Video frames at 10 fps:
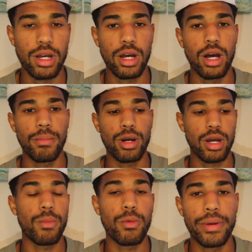a
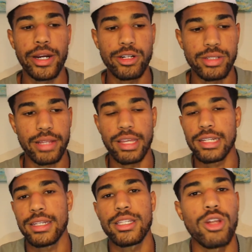couple pairs that they
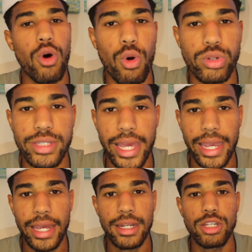did the whole
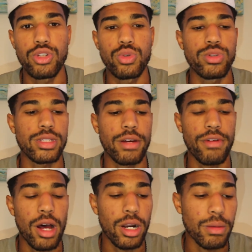tan and nude stuff
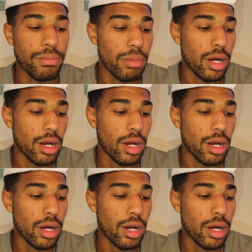on them.